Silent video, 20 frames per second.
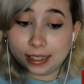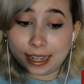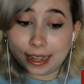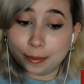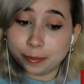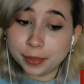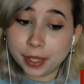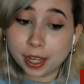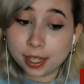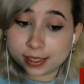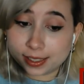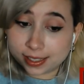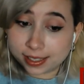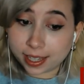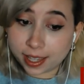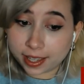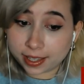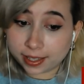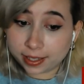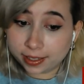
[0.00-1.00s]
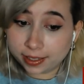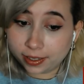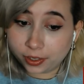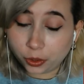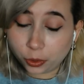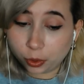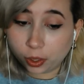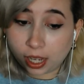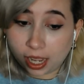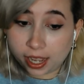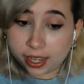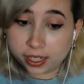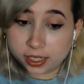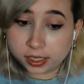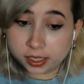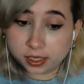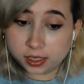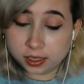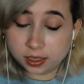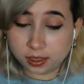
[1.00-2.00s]
I'm not sick, you
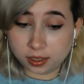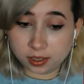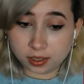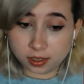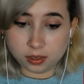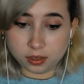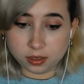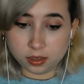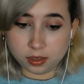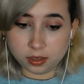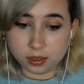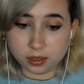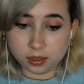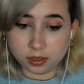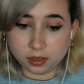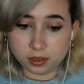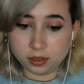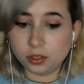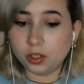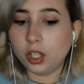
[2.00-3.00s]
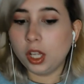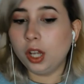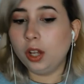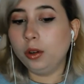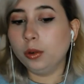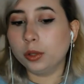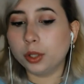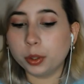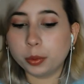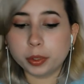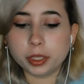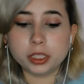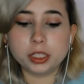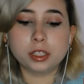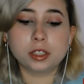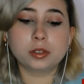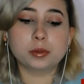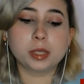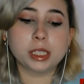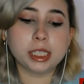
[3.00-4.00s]
guys. I was afraid. No, you were
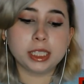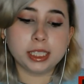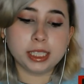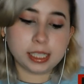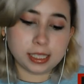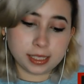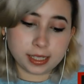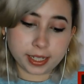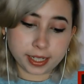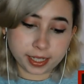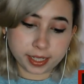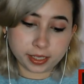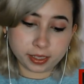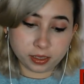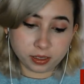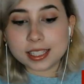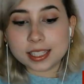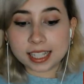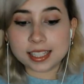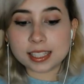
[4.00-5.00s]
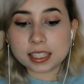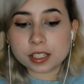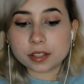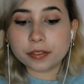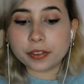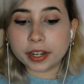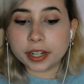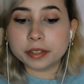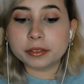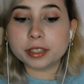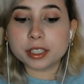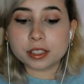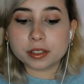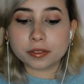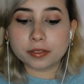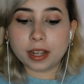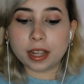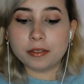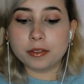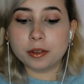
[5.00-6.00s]
just realistic. Chances of Henry
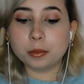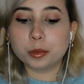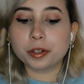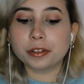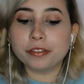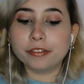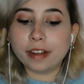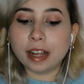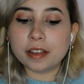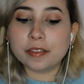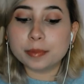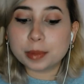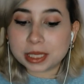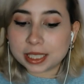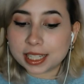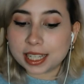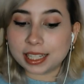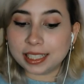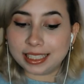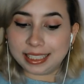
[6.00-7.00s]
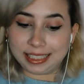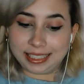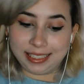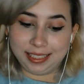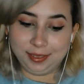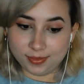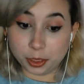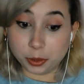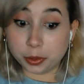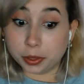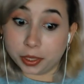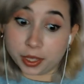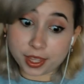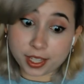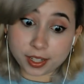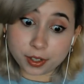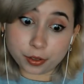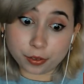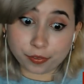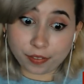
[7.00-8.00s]
surviving were five percent. So good
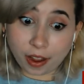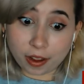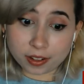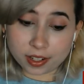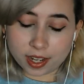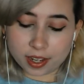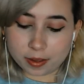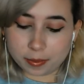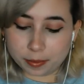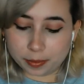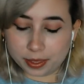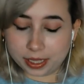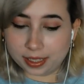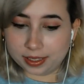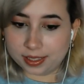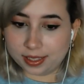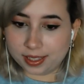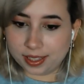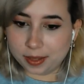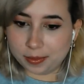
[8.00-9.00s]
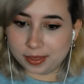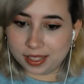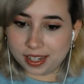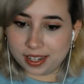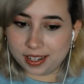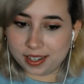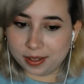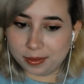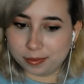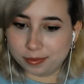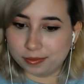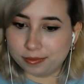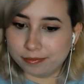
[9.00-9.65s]
thing you found him, but at the same time,